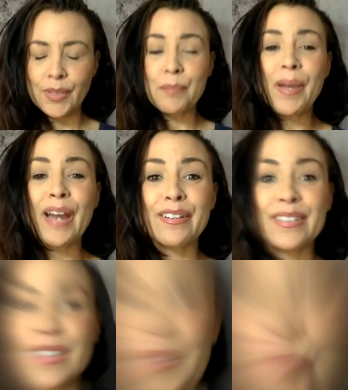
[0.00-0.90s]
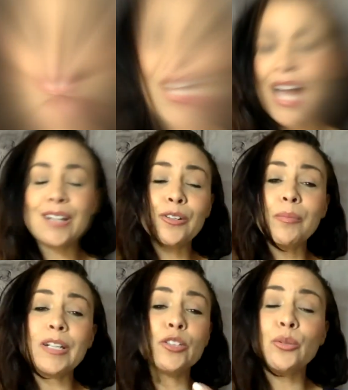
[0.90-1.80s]
Comparison. I don't know
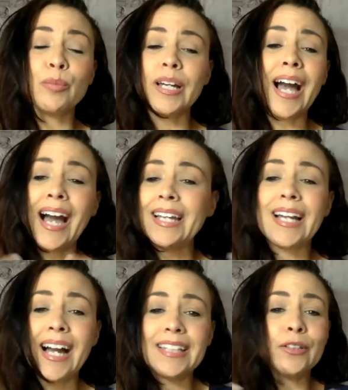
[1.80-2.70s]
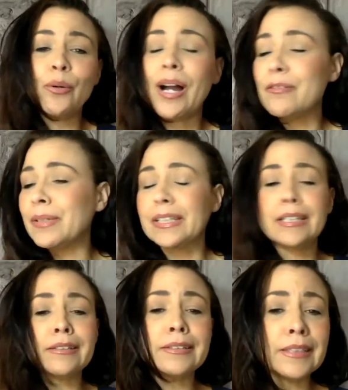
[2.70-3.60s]
about you, but I know I've been
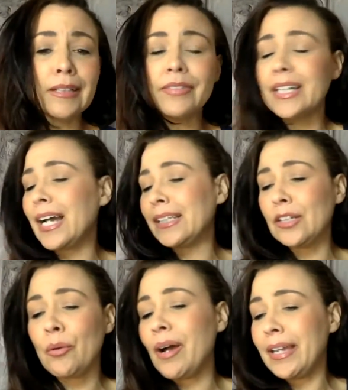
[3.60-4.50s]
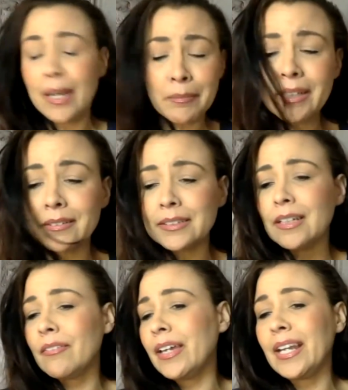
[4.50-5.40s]
guilty of it. I know I am guilty
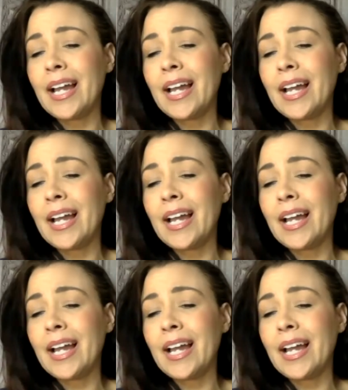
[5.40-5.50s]
of it.